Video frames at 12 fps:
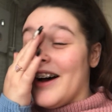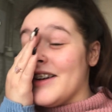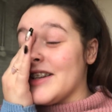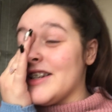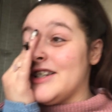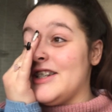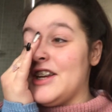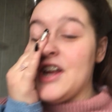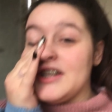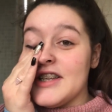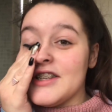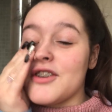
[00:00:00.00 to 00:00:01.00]
I was like,
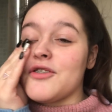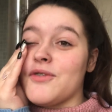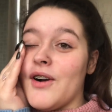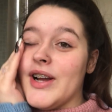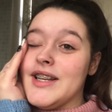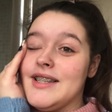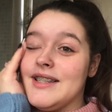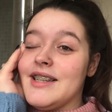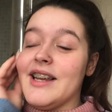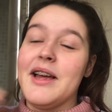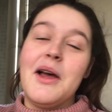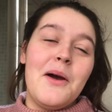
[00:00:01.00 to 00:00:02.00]
Jesus
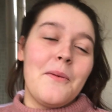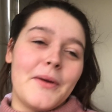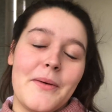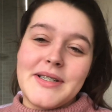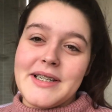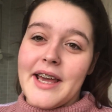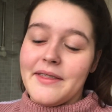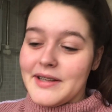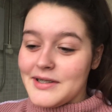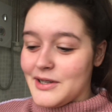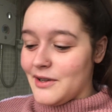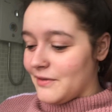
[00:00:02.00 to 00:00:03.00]
Christ. We always take
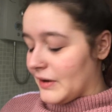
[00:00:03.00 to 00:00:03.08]
things too